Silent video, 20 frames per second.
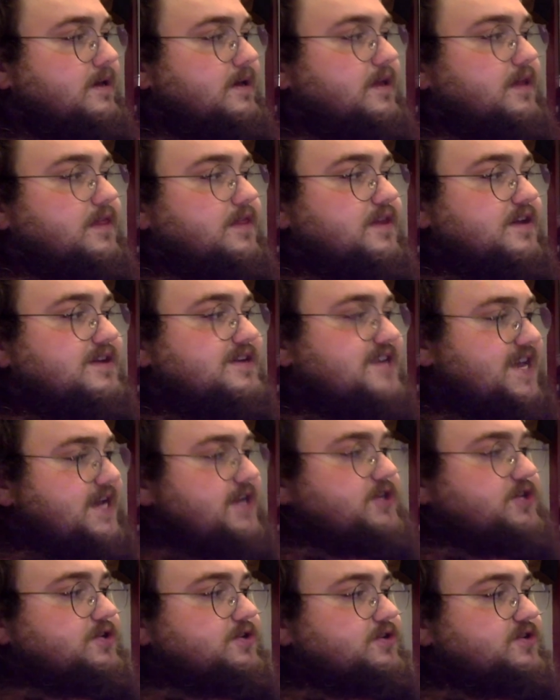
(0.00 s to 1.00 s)
The
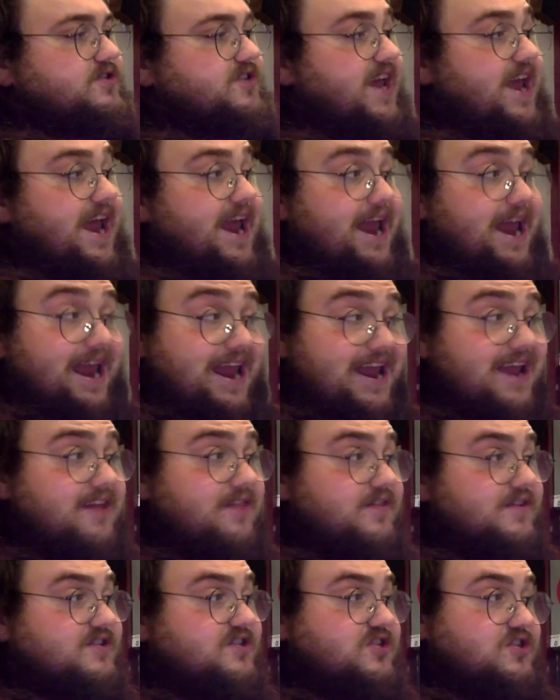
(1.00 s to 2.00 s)
teachers
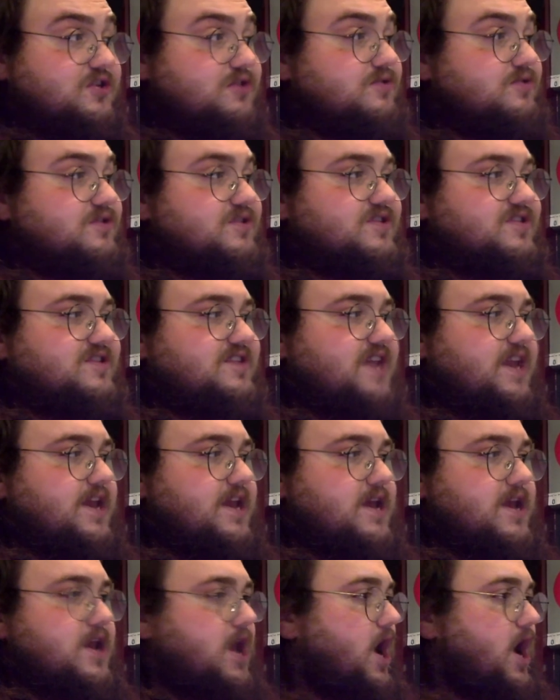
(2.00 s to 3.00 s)
and the students did
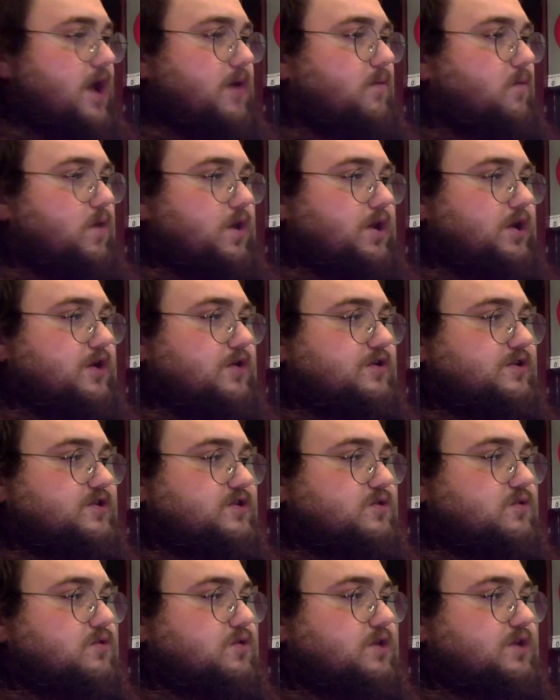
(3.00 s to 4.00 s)
not want to go to
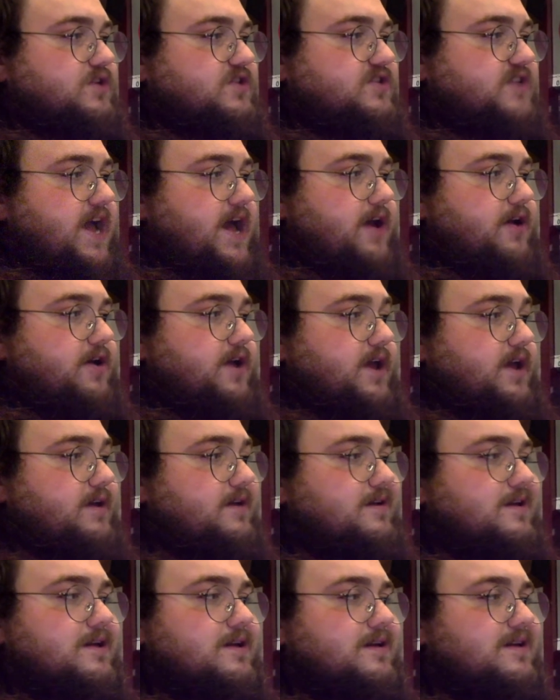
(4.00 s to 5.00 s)
school on Saturday,
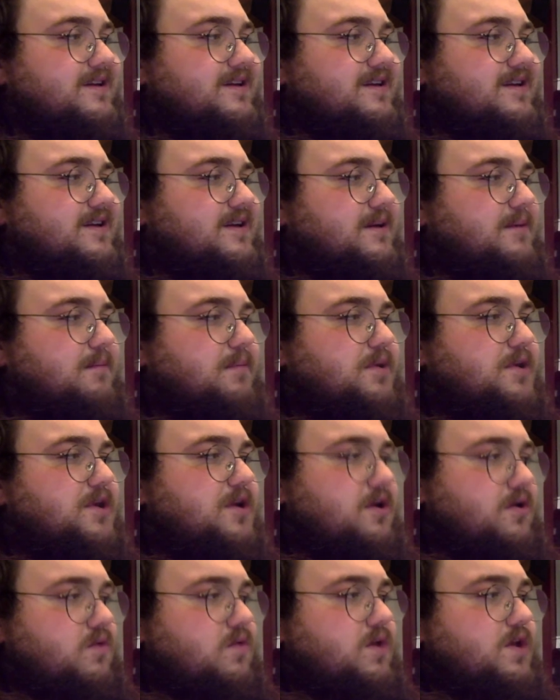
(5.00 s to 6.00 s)
but
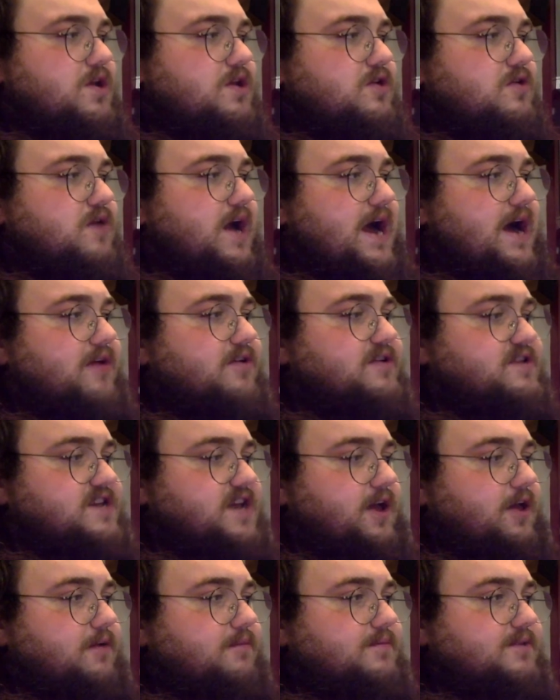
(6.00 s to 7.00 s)
no one knew how to
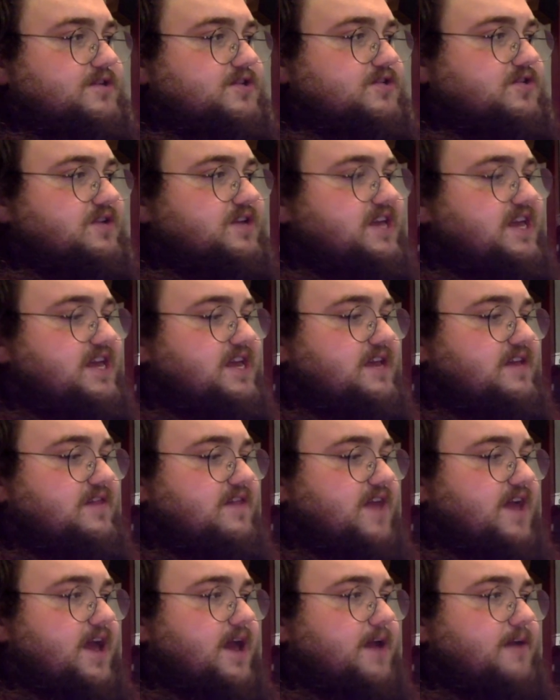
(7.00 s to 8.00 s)
tell Mr. Keene
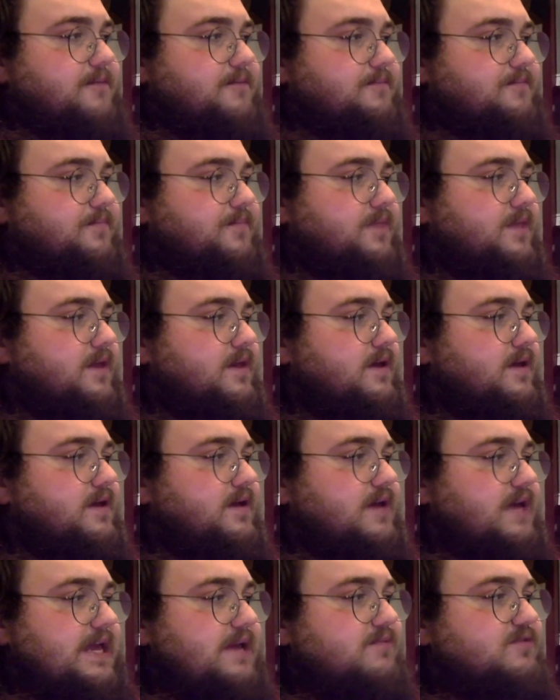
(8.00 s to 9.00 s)
that.
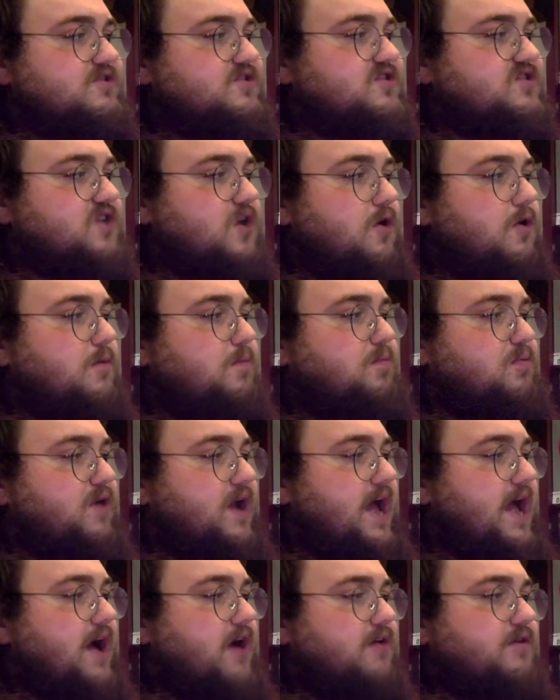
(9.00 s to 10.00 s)
He was so
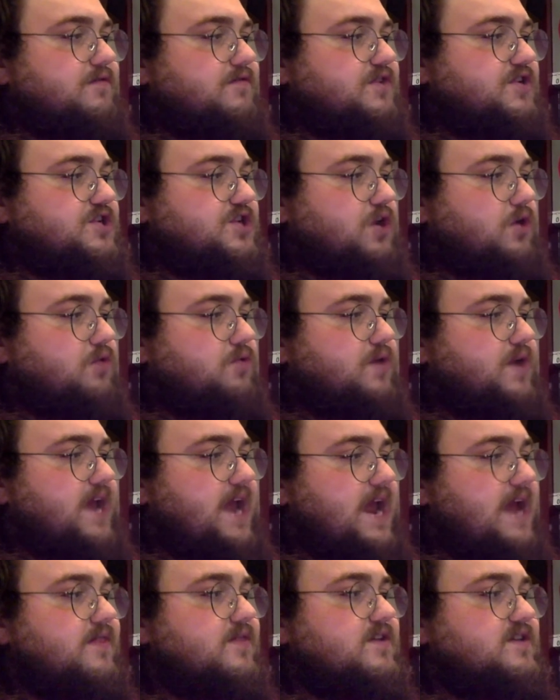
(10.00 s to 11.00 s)
proud of the children
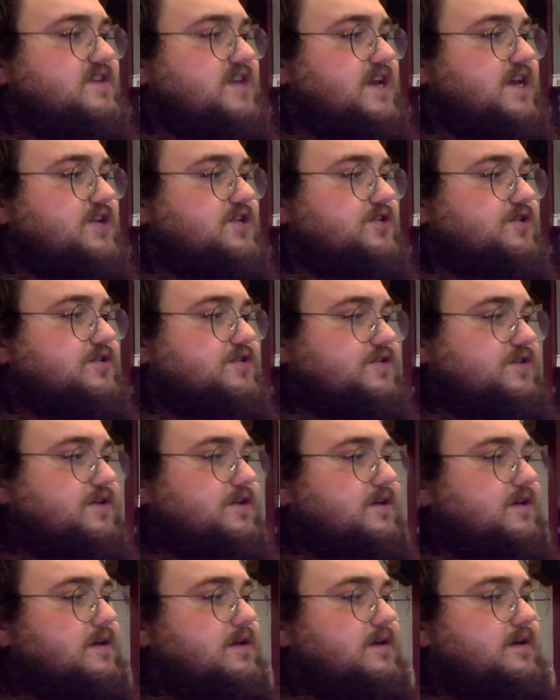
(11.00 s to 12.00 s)
and the teachers,
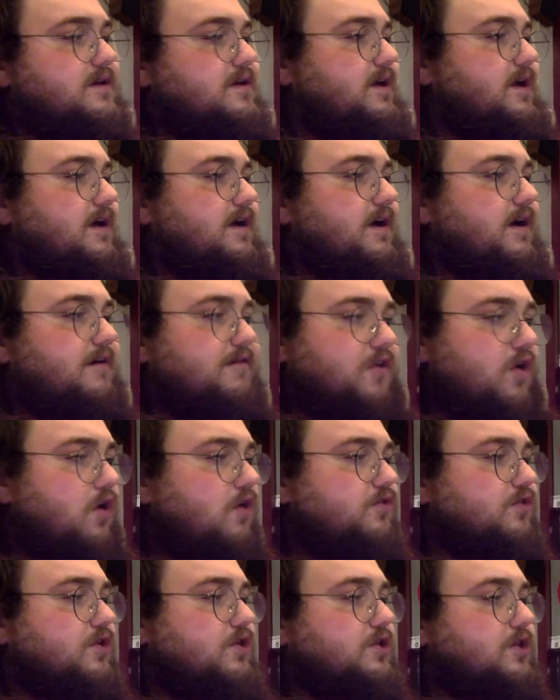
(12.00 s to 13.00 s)
of
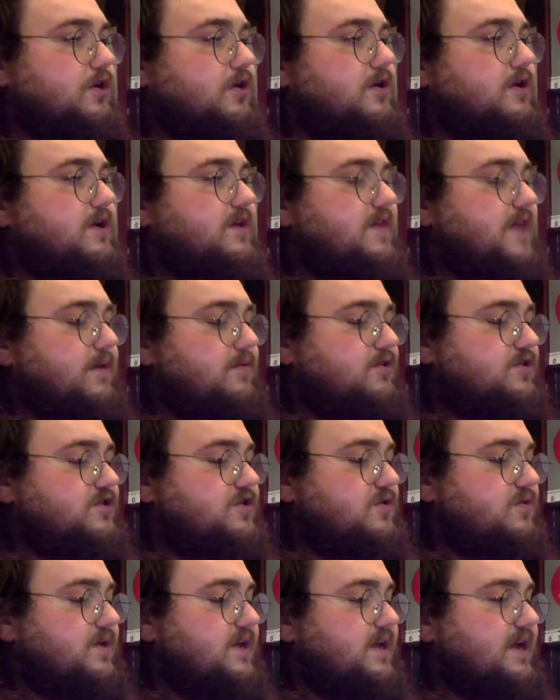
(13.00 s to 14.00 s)
all the learning they were
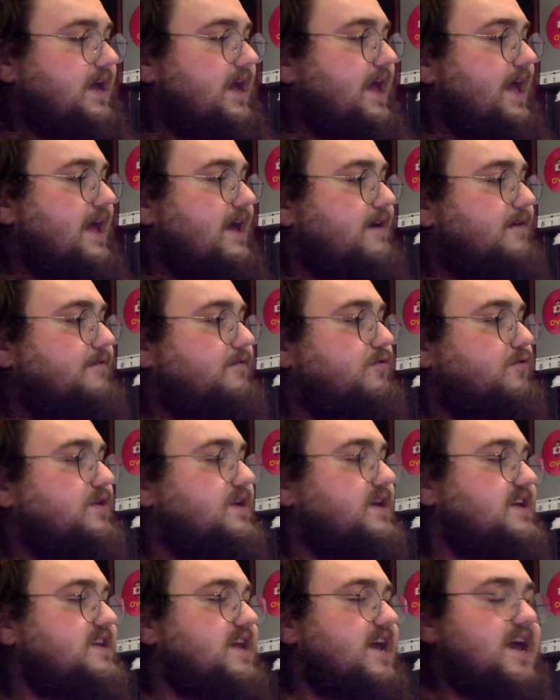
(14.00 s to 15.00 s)
doing
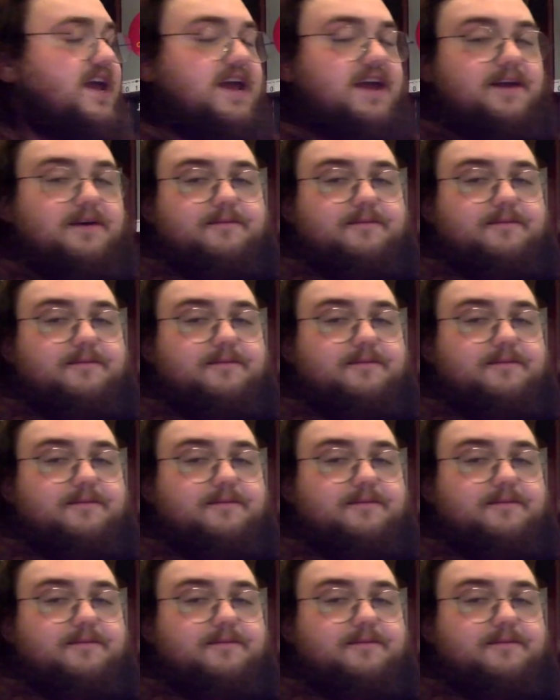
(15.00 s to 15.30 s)
every day.